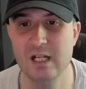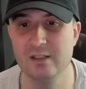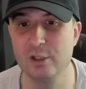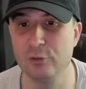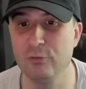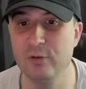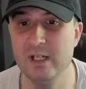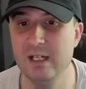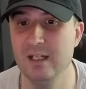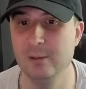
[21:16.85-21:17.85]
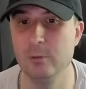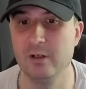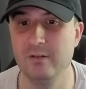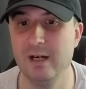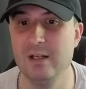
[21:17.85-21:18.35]
So really
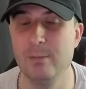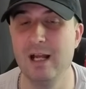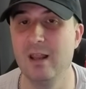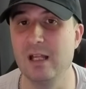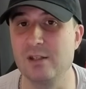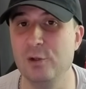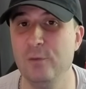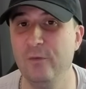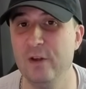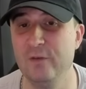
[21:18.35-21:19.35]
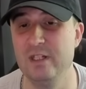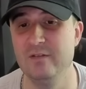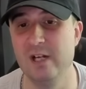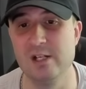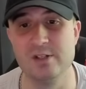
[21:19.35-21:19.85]
we're around about that 250 range.